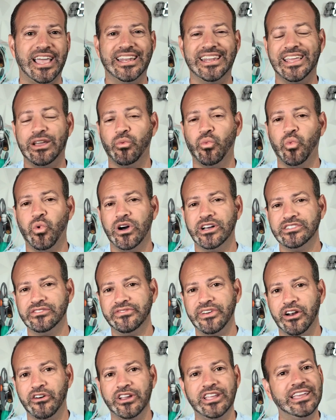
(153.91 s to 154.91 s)
and it was
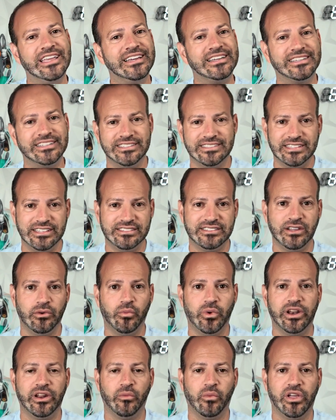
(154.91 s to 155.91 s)
very inconsistent
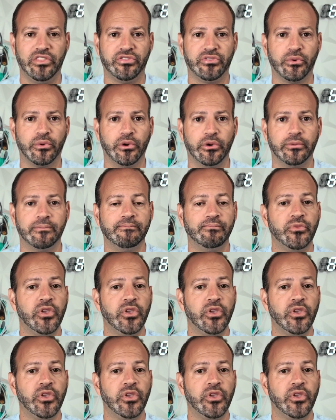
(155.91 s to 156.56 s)
when it went through.